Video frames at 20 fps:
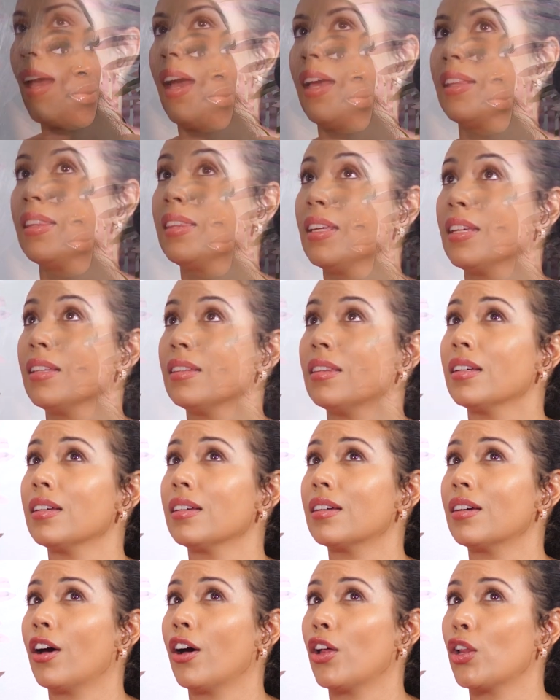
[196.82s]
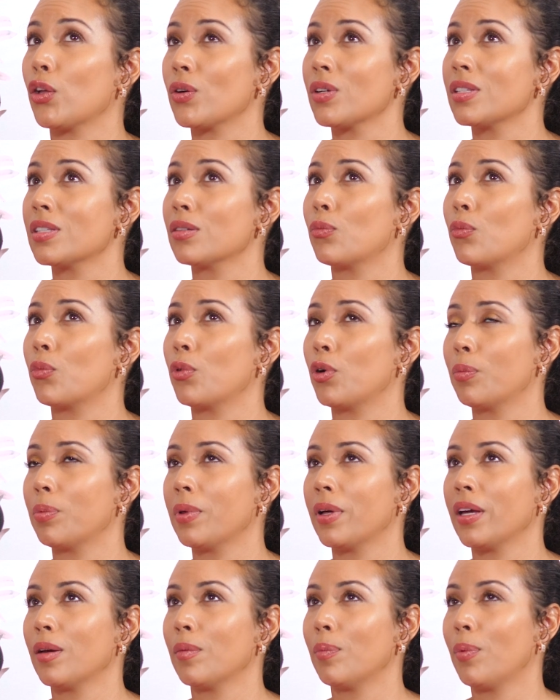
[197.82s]
I think that colorism will
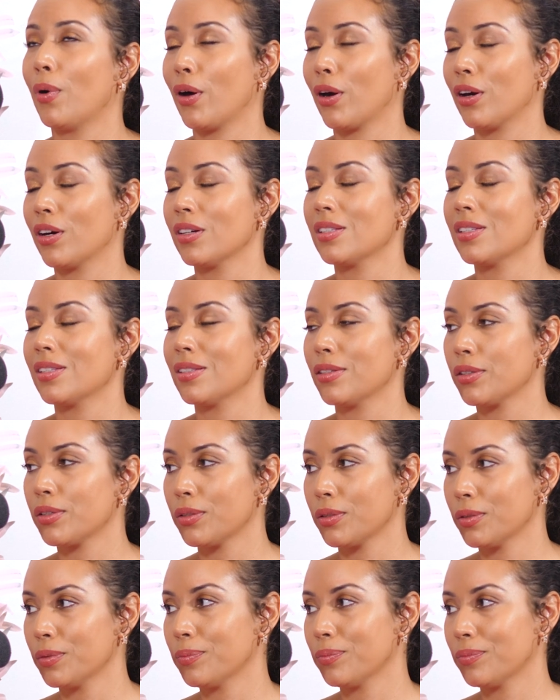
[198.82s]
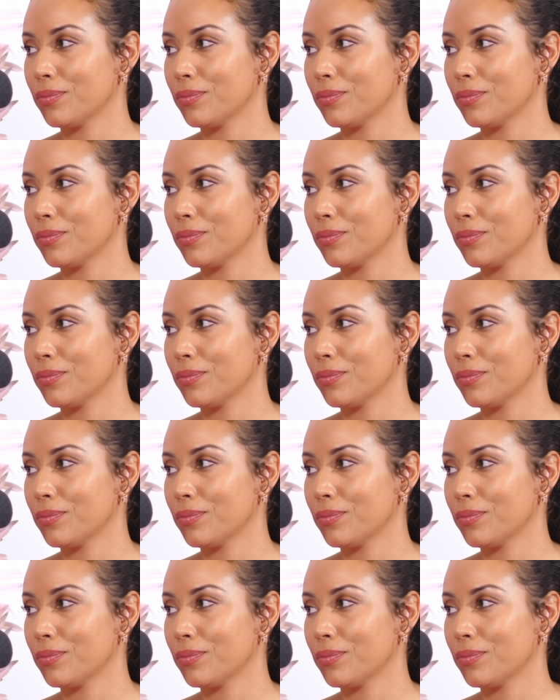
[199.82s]
play a part still.